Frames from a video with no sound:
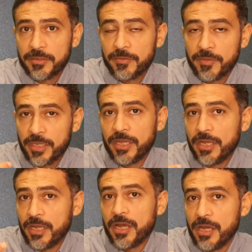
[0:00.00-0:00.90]

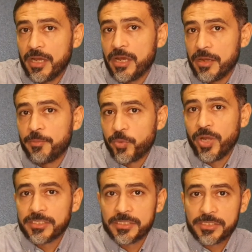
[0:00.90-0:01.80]
the
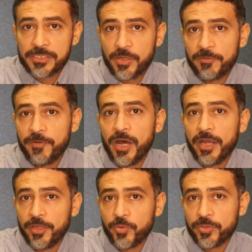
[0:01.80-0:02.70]
process of
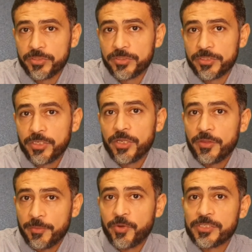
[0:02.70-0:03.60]
the
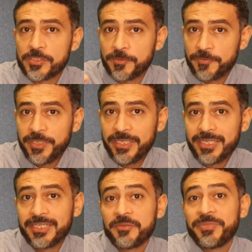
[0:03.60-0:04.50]
process of
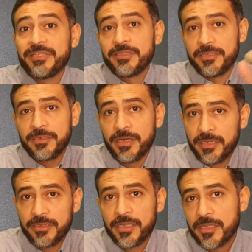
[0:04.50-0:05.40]
thinking, depending
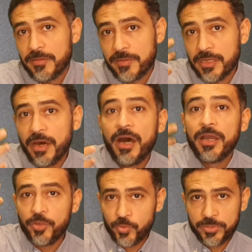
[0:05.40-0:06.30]
on the
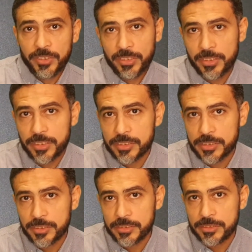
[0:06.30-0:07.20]
high order thinking
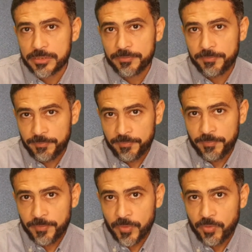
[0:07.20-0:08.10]
skills,
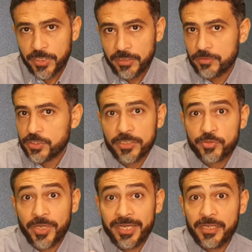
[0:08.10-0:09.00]
okay, which are
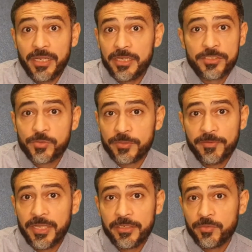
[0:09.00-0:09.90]
to analyze, to
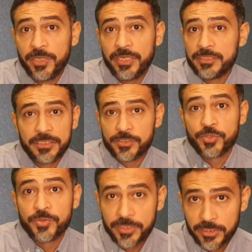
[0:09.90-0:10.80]
evaluate, and
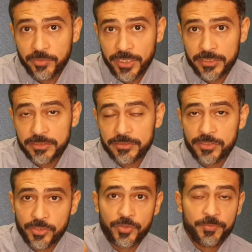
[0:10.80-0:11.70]
to create.
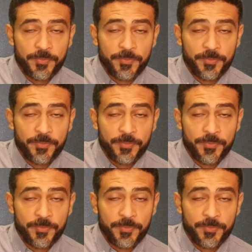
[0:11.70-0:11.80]
So